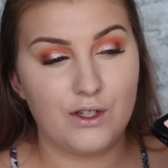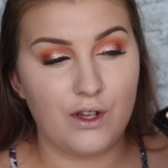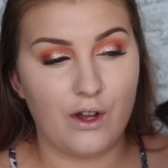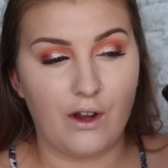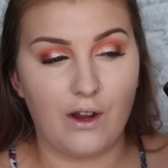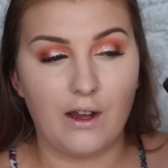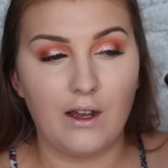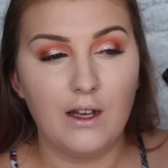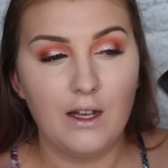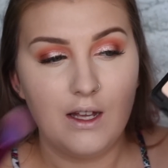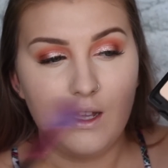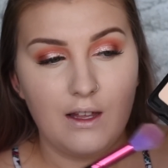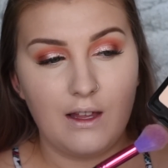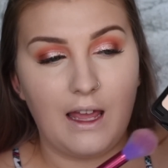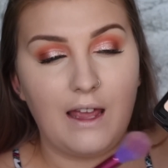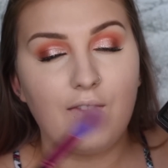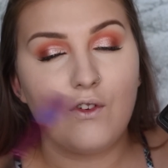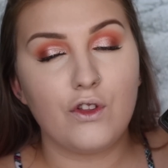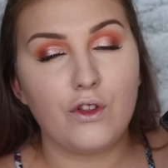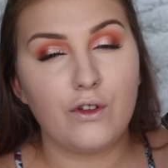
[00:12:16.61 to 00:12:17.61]
So
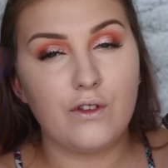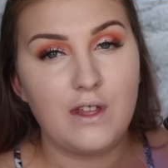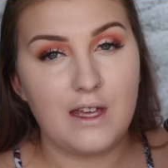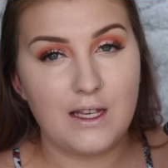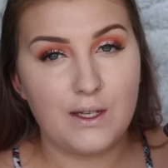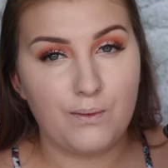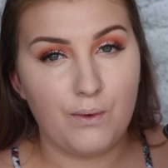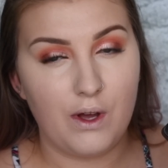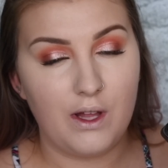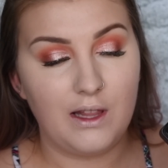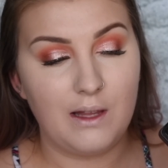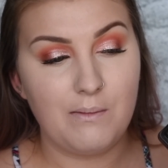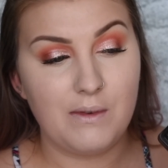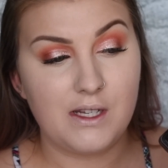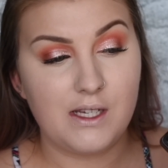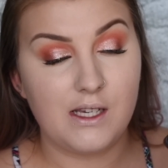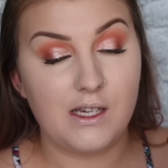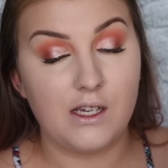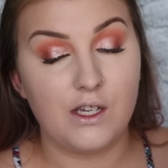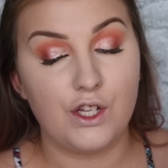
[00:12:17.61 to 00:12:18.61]
even though these were
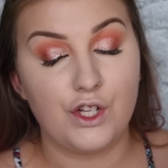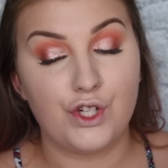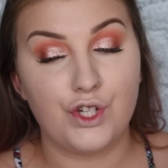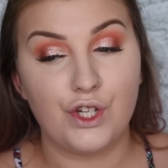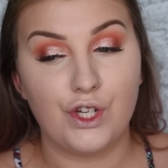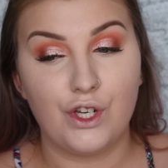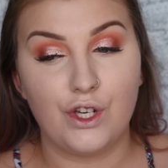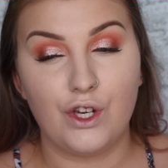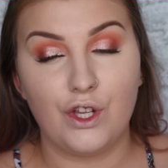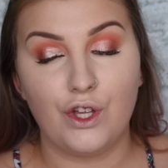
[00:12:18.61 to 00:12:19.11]
limited edition,